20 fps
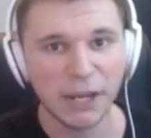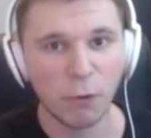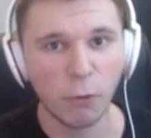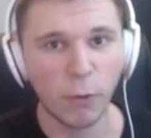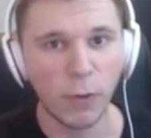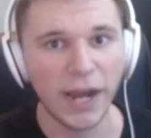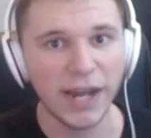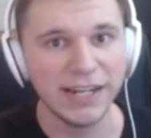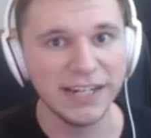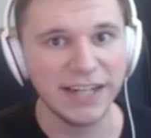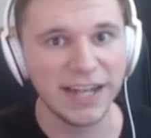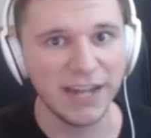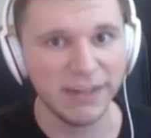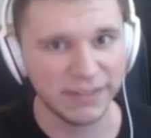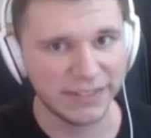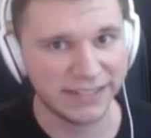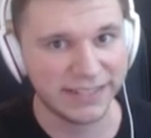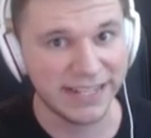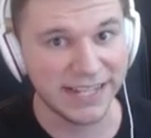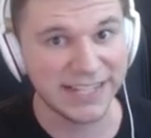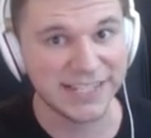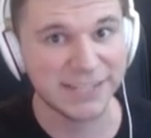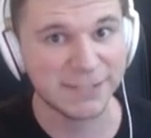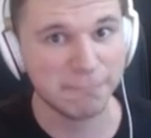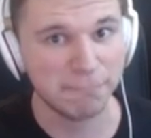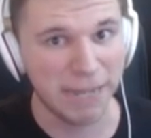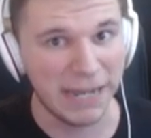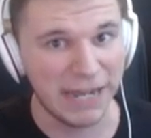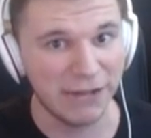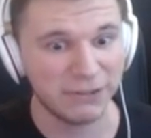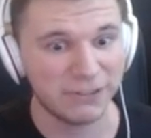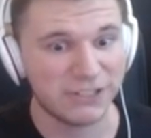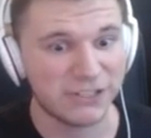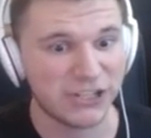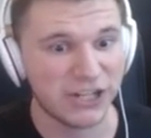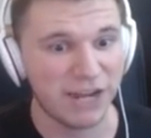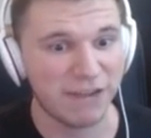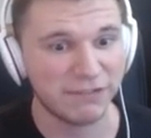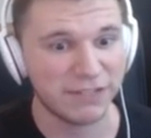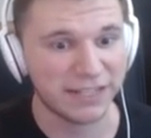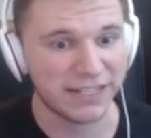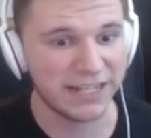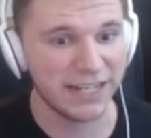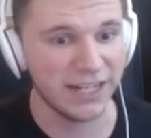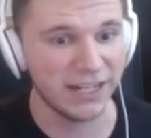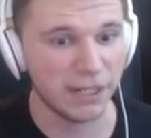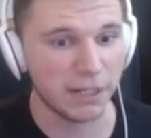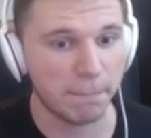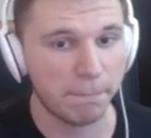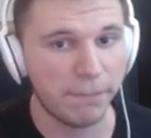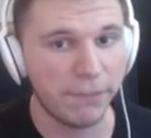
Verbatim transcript: why not dismount Jeff the Killer?